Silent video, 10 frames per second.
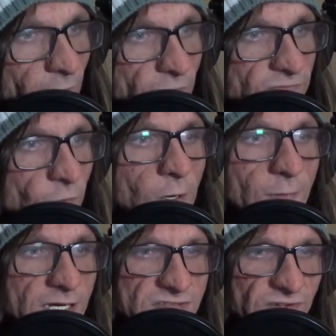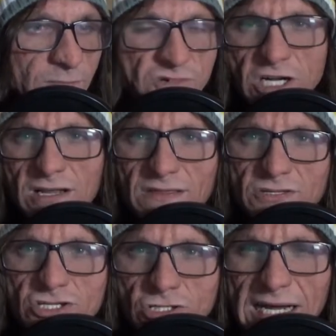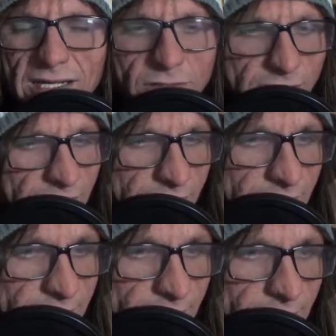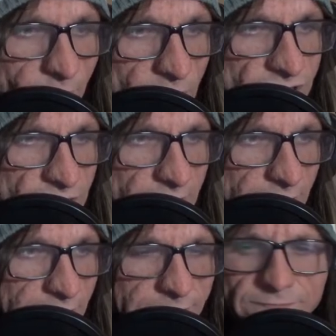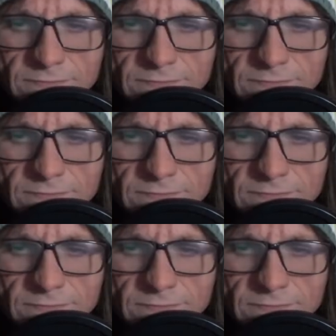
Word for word: the forward is from Jonathan Stroud which uh,